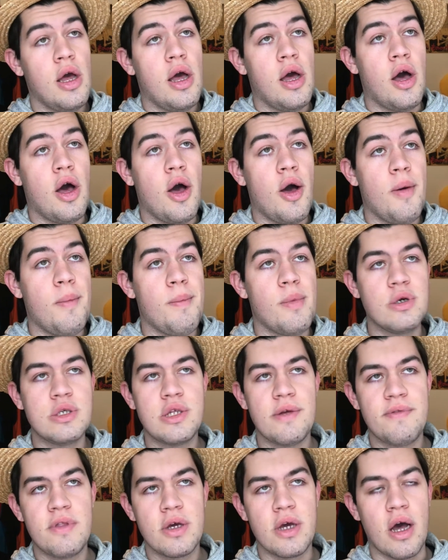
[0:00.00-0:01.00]
Most
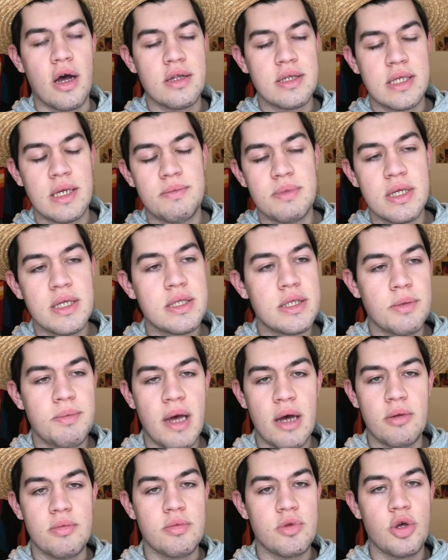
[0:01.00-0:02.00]
of the concepts, it's
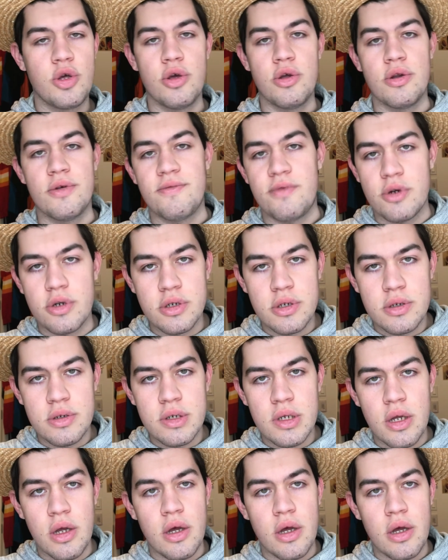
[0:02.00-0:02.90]
about the universe,